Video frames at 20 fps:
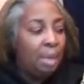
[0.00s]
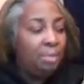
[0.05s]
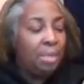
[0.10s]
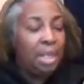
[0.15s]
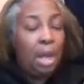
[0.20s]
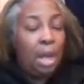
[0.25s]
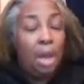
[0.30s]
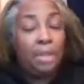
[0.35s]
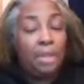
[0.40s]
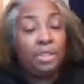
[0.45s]

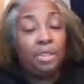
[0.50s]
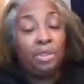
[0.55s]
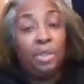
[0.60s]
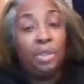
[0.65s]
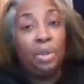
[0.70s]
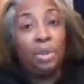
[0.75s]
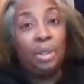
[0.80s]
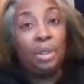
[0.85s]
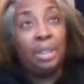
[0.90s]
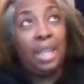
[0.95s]
But I also
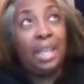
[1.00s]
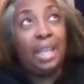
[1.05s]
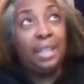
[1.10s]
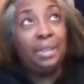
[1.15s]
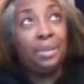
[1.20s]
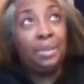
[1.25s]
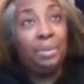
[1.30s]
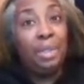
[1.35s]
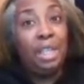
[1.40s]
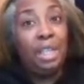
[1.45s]
took
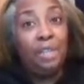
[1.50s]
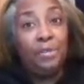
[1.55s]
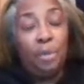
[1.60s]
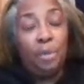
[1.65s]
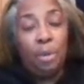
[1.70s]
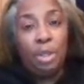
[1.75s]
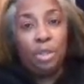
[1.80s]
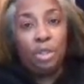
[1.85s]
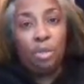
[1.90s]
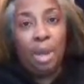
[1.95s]
like 3 or
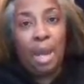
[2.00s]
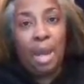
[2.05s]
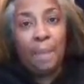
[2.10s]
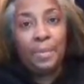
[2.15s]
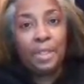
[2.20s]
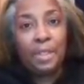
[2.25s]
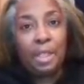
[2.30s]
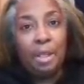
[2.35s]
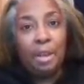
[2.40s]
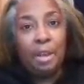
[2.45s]
4
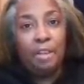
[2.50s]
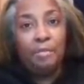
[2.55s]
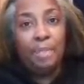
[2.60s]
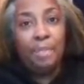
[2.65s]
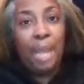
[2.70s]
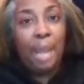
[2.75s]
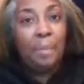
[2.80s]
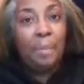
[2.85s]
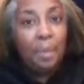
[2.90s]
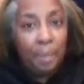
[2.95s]
drops of
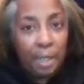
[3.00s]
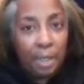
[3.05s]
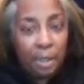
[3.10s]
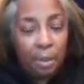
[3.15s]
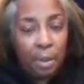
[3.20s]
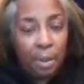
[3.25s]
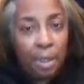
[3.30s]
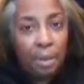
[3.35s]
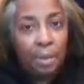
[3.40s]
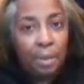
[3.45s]
peppermint
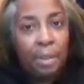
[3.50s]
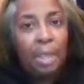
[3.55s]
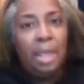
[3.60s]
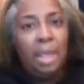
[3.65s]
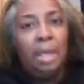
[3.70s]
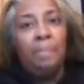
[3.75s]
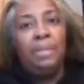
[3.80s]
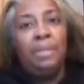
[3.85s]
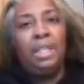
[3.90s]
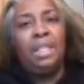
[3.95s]
oil
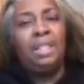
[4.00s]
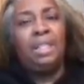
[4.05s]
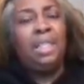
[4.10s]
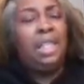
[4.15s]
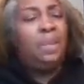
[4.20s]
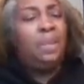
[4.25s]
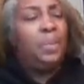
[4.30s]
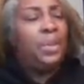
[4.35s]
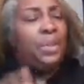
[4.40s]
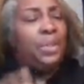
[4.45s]
because
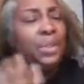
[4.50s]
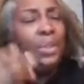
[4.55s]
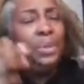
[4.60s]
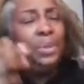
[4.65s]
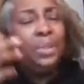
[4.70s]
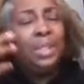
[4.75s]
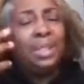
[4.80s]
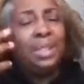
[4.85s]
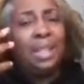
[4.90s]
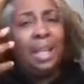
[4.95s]
he
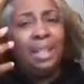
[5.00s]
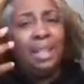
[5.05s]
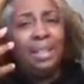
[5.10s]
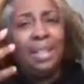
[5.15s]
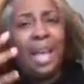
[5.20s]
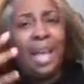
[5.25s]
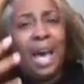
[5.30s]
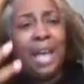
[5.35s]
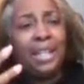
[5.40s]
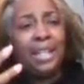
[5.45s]
produces a
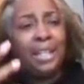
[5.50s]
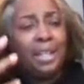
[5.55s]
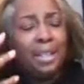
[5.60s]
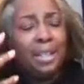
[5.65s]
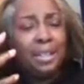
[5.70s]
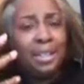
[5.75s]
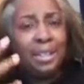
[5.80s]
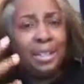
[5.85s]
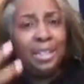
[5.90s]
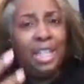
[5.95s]
lot
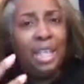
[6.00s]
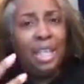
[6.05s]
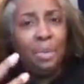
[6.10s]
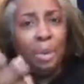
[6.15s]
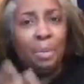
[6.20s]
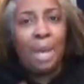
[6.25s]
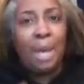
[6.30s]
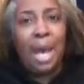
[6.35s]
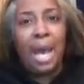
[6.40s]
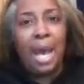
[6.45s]
of
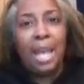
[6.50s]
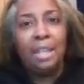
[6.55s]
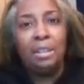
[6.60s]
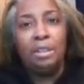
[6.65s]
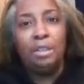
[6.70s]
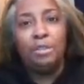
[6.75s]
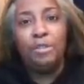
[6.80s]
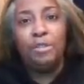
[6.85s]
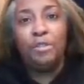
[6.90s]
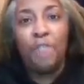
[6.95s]
sebum. I
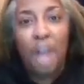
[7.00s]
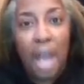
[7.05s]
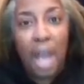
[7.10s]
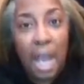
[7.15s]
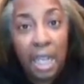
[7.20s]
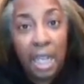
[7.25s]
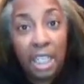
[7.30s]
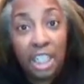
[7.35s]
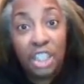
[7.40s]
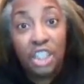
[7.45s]
could
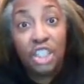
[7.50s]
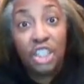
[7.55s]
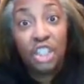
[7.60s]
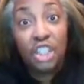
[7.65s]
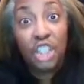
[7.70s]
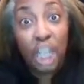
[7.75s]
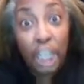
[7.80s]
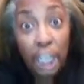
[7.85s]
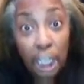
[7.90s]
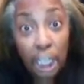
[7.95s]
fry a
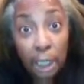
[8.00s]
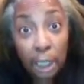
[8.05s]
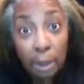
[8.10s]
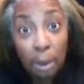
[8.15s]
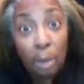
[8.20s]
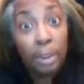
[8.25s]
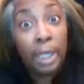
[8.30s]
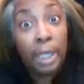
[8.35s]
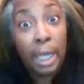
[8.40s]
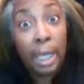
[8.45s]
chicken
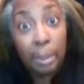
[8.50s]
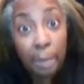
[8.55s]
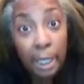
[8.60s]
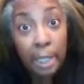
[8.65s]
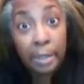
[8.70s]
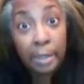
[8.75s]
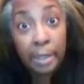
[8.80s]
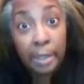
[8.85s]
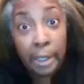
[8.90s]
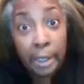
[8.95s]
on that
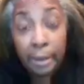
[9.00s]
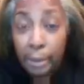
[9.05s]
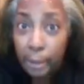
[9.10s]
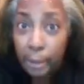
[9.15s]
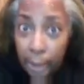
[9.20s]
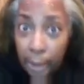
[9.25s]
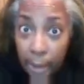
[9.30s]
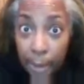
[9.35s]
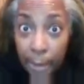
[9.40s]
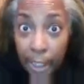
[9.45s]
man's head.
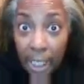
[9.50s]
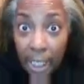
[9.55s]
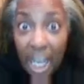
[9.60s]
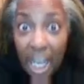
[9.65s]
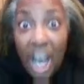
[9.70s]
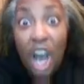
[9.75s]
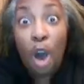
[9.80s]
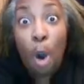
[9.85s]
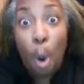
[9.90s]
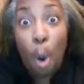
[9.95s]
Do you hear me?
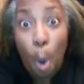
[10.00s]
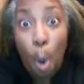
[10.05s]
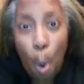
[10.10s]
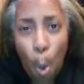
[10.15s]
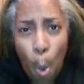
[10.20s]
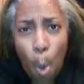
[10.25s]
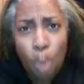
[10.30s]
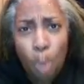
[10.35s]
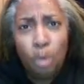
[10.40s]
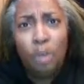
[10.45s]
A
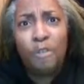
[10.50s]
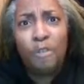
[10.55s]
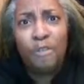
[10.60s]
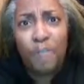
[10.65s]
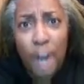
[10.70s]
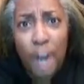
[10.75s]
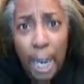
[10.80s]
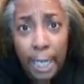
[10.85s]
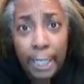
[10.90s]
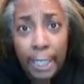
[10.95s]
whole
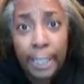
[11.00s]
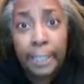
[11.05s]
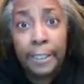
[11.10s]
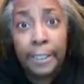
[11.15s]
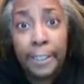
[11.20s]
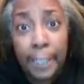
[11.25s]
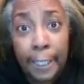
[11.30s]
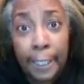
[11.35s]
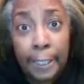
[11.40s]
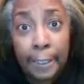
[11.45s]

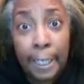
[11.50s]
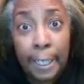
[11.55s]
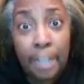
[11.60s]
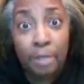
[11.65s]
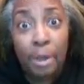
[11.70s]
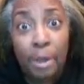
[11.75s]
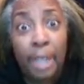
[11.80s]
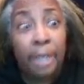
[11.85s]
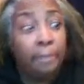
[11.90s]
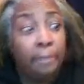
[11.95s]
frying chicken.
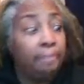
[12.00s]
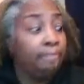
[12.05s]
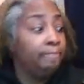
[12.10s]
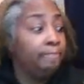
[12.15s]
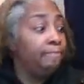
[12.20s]
That's right.